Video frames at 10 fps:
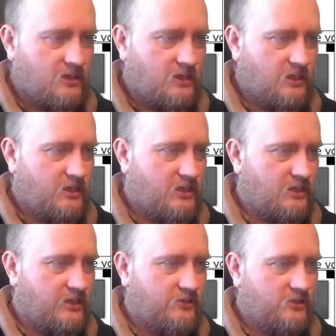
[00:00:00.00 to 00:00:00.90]

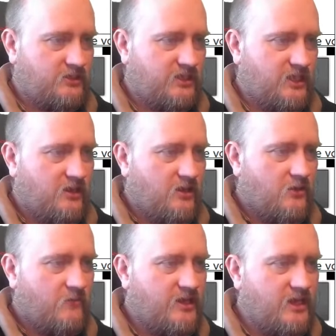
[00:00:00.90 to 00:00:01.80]
And let's just see.
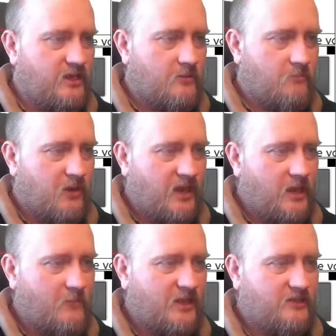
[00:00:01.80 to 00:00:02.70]
We can play
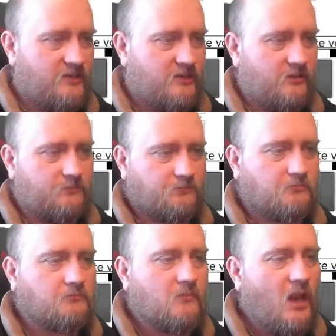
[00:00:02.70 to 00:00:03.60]
a bit
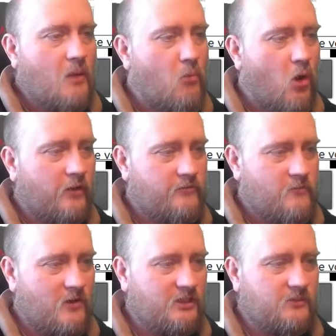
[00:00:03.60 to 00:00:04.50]
more if we
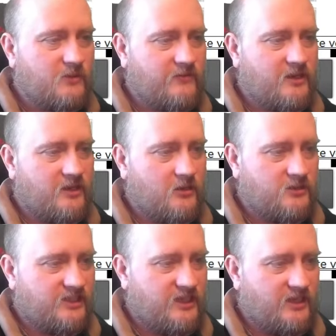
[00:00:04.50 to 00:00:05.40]
want, but we can now
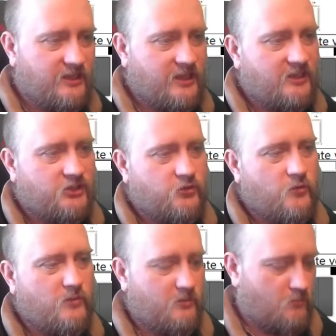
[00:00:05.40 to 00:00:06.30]
see that I can
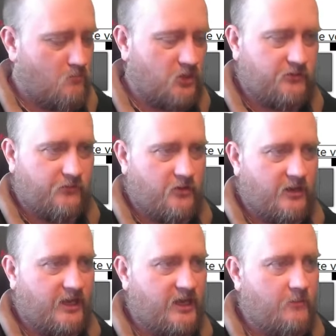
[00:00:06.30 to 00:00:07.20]
zoom much
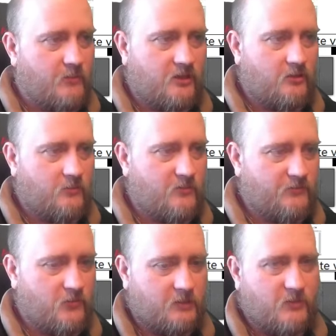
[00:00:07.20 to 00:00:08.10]
further in
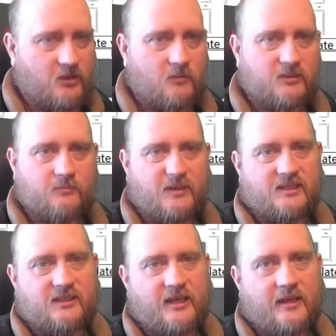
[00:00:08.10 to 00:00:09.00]
before it becomes
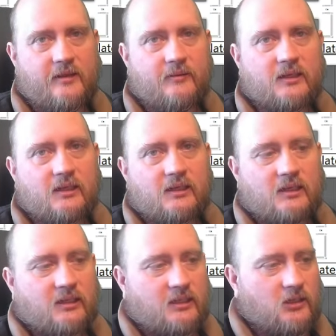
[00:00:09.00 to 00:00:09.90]
pixelated.
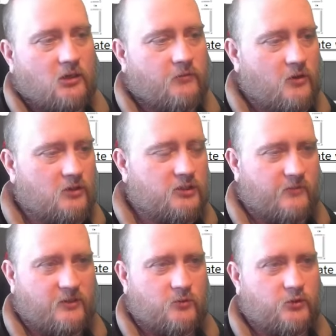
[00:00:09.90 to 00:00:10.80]
Of course,
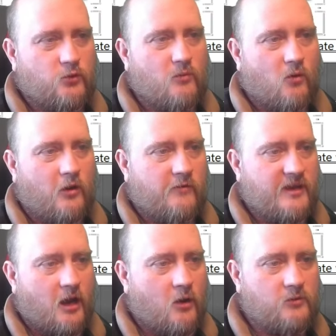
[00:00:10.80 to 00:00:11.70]
when you zoom all the
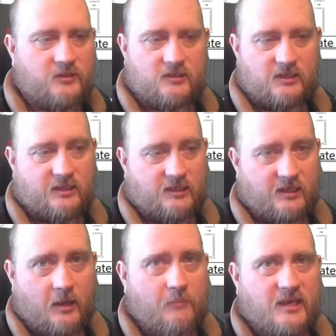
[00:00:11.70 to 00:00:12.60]
way out, it
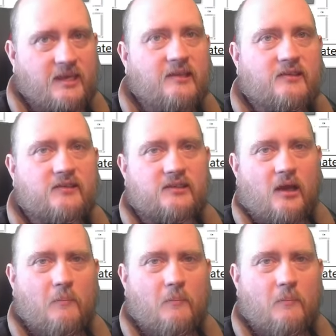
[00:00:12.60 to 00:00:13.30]
repeats a